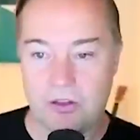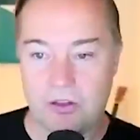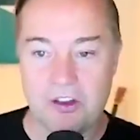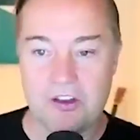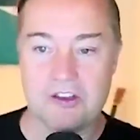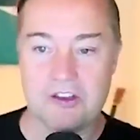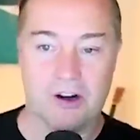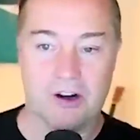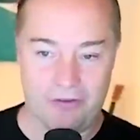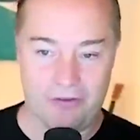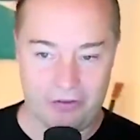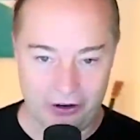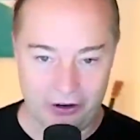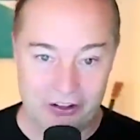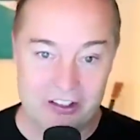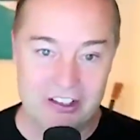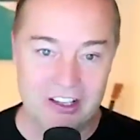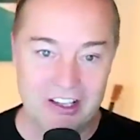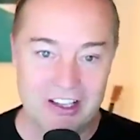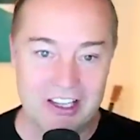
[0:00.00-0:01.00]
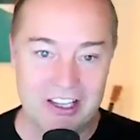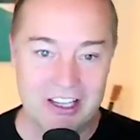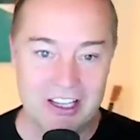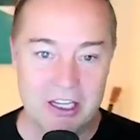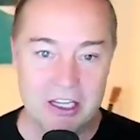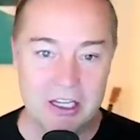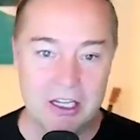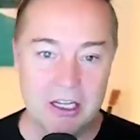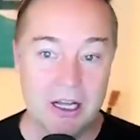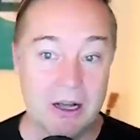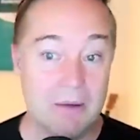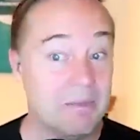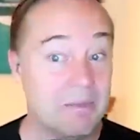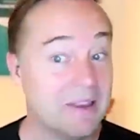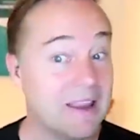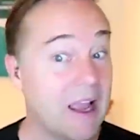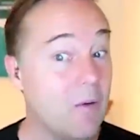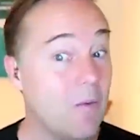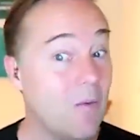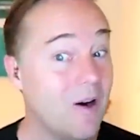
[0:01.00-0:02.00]
of servers, but
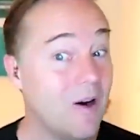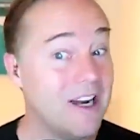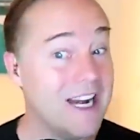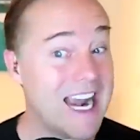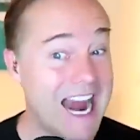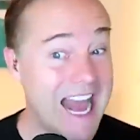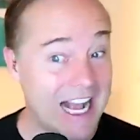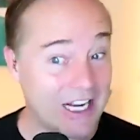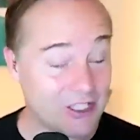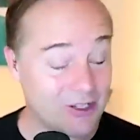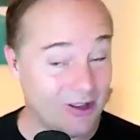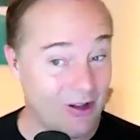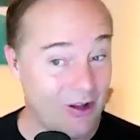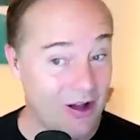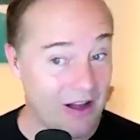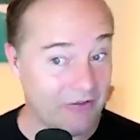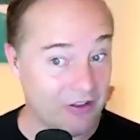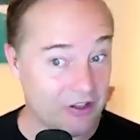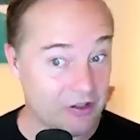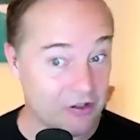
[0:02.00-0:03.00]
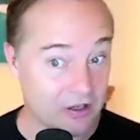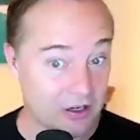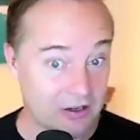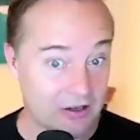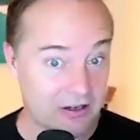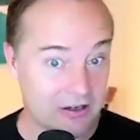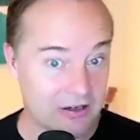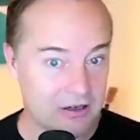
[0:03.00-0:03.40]
they weren't an actual officer.